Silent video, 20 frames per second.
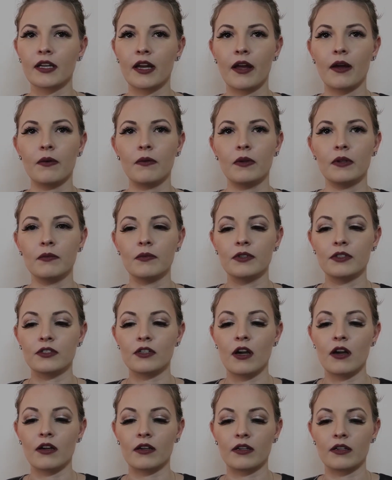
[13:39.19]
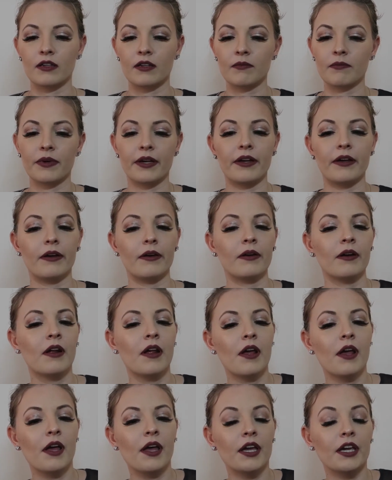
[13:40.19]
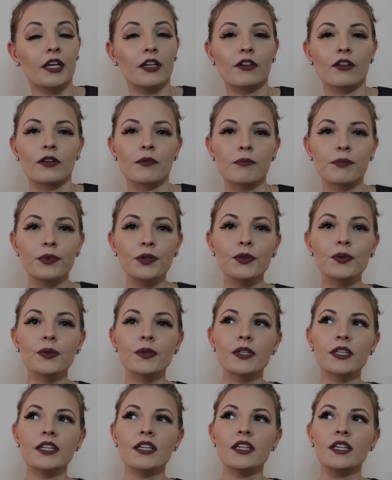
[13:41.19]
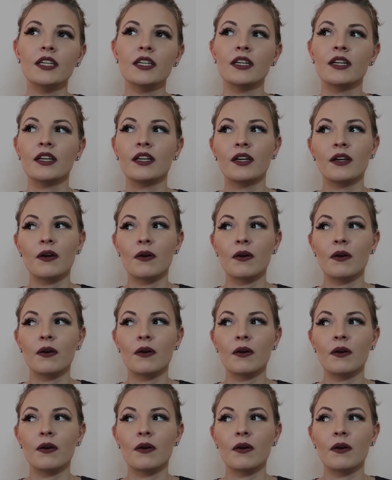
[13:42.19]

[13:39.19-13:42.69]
I will be talking about either beauty